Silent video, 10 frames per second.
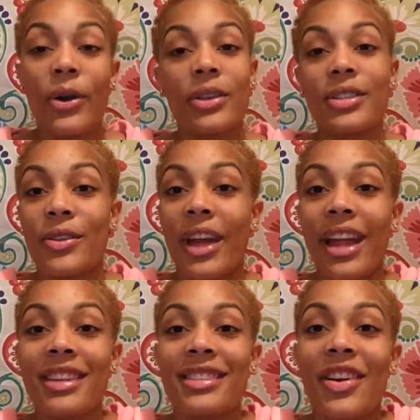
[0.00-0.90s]
So
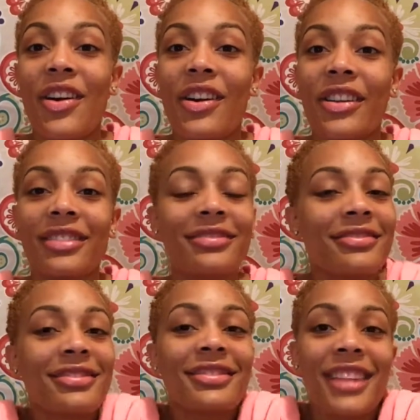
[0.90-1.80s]
that is all
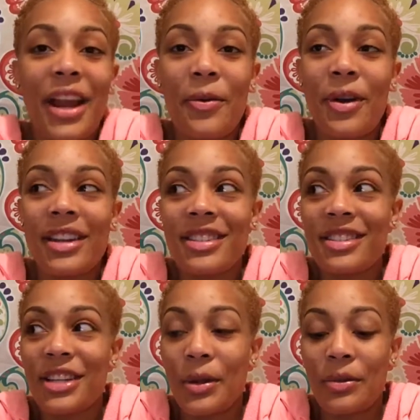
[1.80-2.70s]
that I wanted to
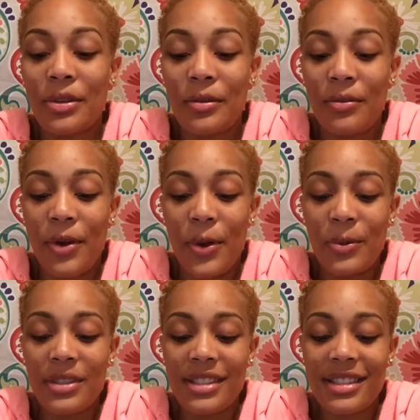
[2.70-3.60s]
share with you folks.